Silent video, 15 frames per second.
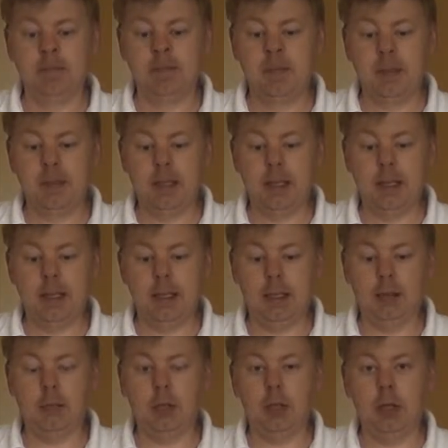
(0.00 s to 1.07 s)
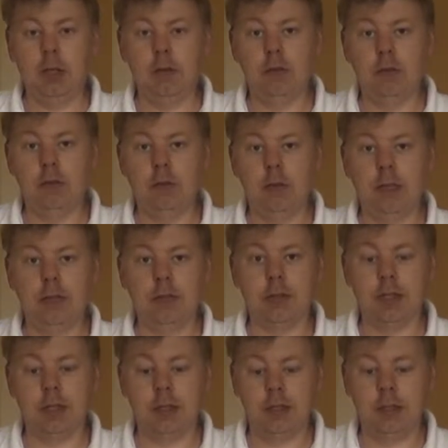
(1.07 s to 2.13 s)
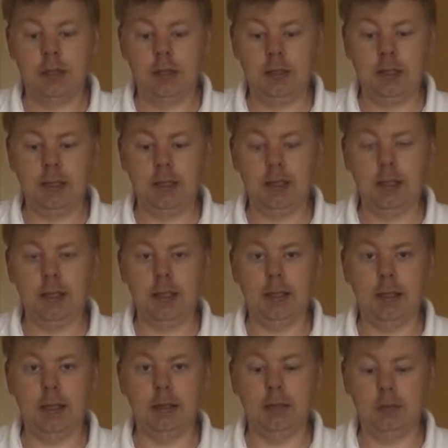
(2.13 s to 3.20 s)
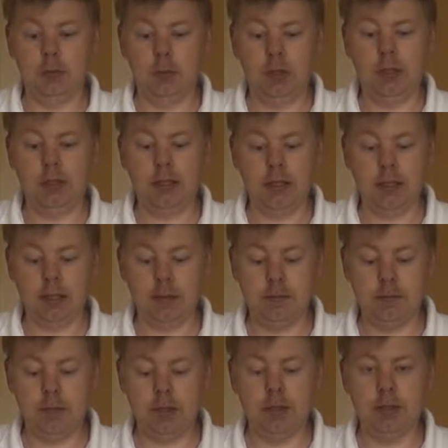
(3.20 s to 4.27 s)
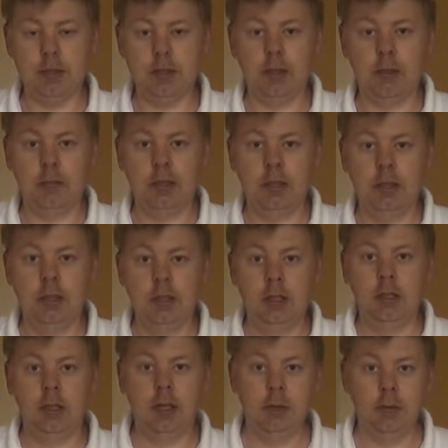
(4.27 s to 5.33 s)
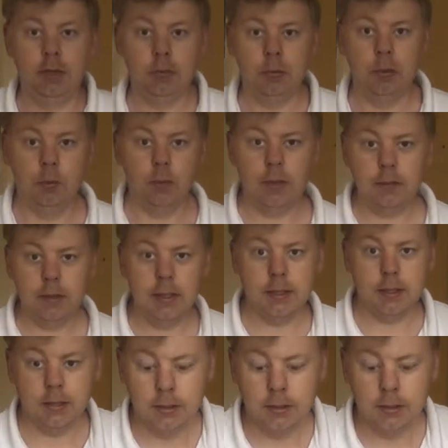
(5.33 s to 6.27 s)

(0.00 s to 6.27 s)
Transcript: and I'm going over into electric, and wanting to get some flying time, I went and bought one of these.